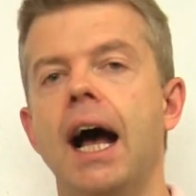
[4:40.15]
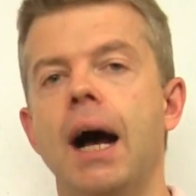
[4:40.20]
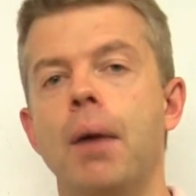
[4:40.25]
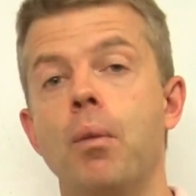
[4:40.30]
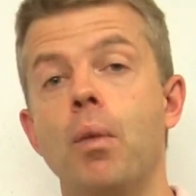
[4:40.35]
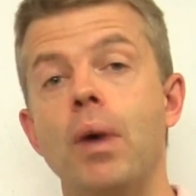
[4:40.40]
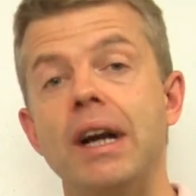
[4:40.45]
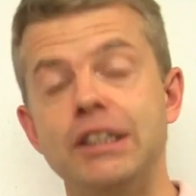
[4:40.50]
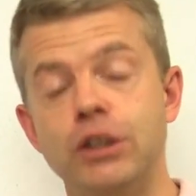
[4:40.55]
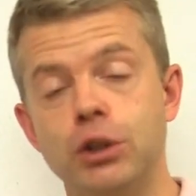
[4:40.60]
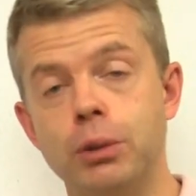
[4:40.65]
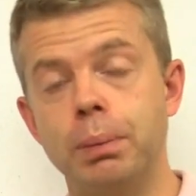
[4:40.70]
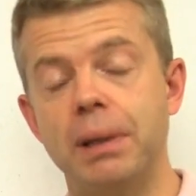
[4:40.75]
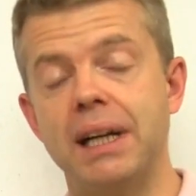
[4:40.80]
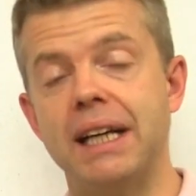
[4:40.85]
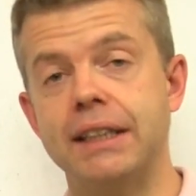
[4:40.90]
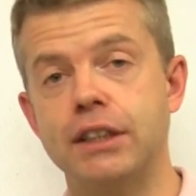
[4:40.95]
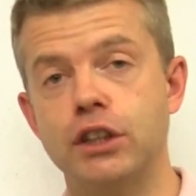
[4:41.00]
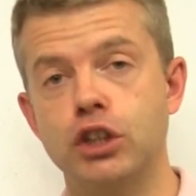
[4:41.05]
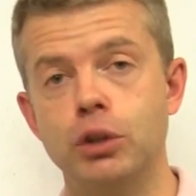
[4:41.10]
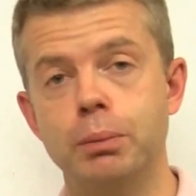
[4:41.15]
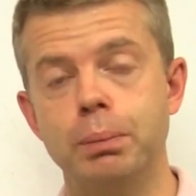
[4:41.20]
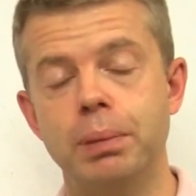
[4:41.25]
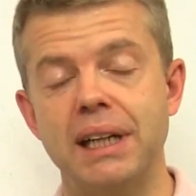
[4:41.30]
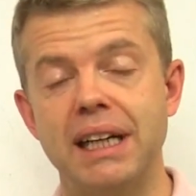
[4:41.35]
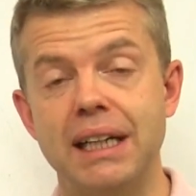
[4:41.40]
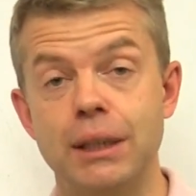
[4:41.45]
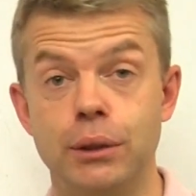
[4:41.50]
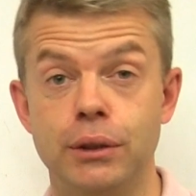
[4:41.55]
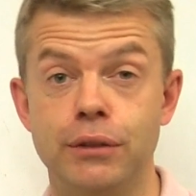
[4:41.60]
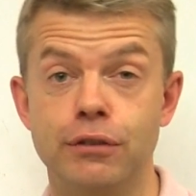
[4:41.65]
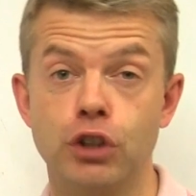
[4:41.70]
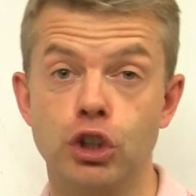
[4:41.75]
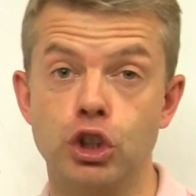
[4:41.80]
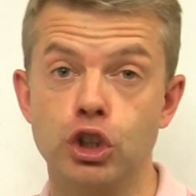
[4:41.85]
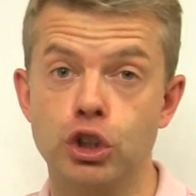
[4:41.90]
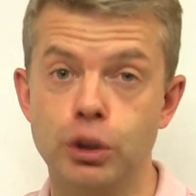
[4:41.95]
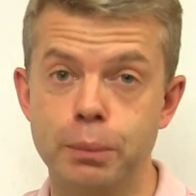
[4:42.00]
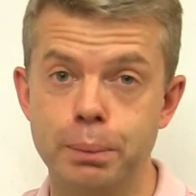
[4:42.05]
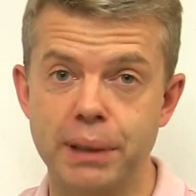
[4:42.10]
And when you're playing a good player or you've
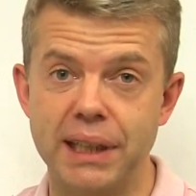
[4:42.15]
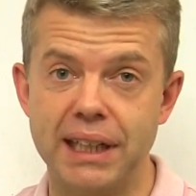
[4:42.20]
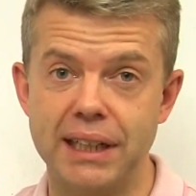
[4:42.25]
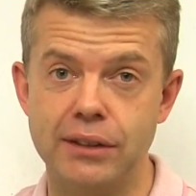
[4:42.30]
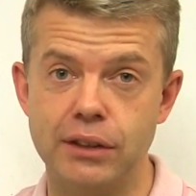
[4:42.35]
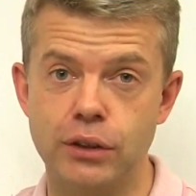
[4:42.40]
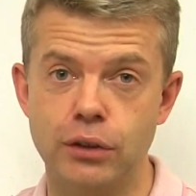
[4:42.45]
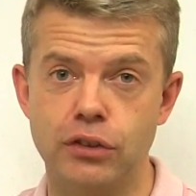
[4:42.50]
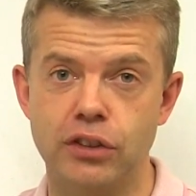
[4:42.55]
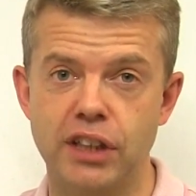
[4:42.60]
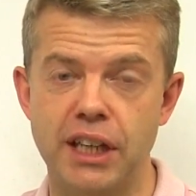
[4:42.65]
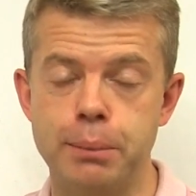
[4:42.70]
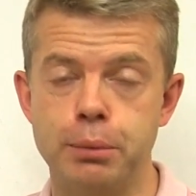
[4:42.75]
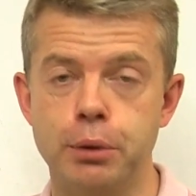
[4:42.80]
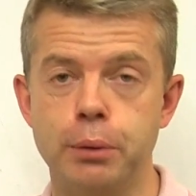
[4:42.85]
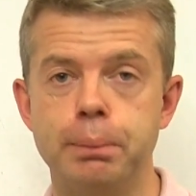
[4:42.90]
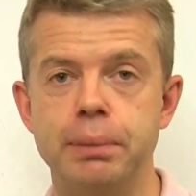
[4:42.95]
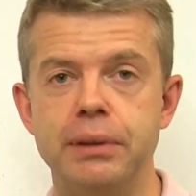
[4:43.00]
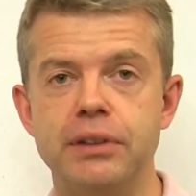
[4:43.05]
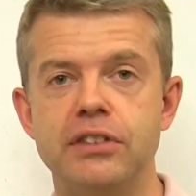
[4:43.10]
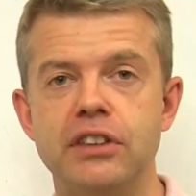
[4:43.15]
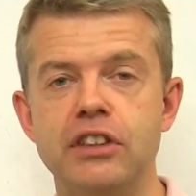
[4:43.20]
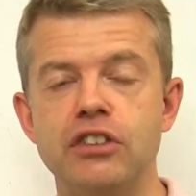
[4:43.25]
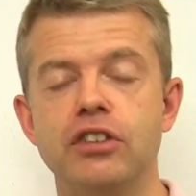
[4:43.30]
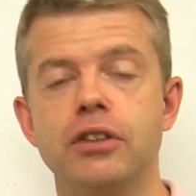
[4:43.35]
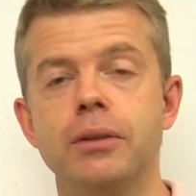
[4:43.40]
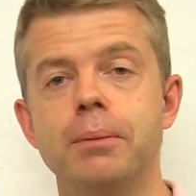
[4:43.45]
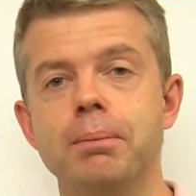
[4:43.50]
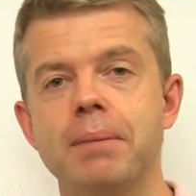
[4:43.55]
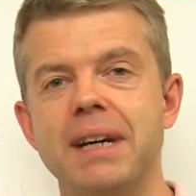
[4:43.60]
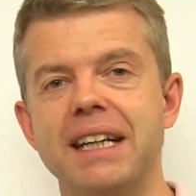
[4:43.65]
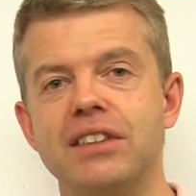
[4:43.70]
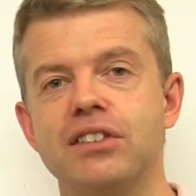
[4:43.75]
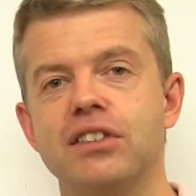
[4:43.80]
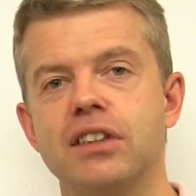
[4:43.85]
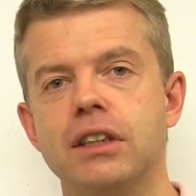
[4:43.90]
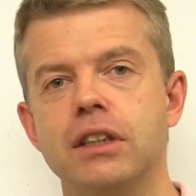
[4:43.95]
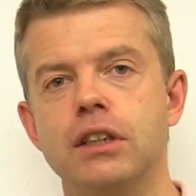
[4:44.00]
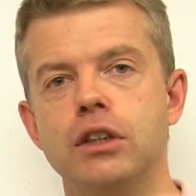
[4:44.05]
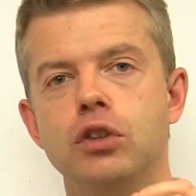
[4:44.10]
got a good player at your table, position
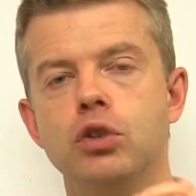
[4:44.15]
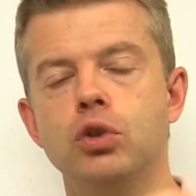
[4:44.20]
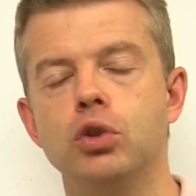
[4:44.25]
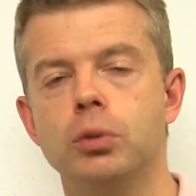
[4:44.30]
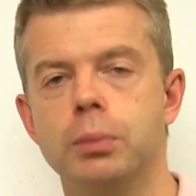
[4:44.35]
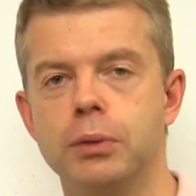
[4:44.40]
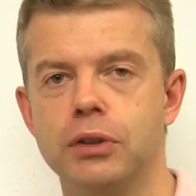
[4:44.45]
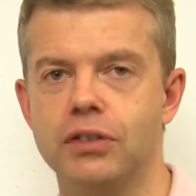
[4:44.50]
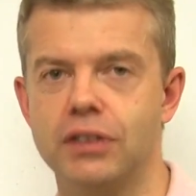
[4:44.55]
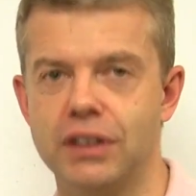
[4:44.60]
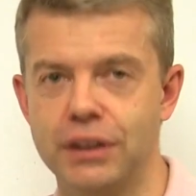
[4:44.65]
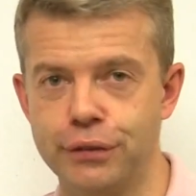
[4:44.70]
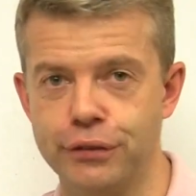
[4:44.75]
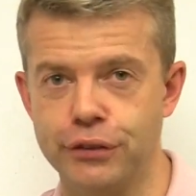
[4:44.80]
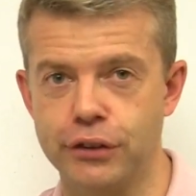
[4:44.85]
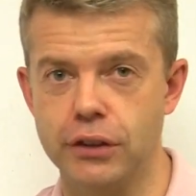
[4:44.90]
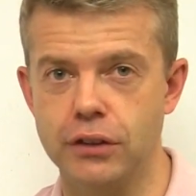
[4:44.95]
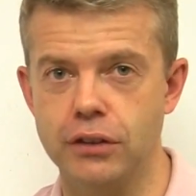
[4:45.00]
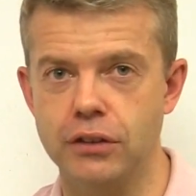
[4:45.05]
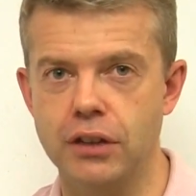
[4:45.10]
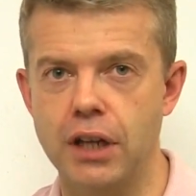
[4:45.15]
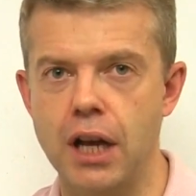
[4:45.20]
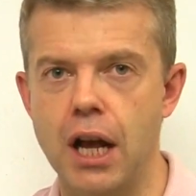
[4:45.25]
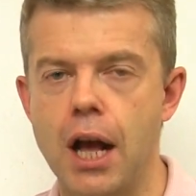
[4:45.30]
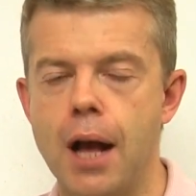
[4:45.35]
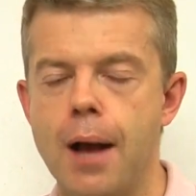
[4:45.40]
makes an enormous difference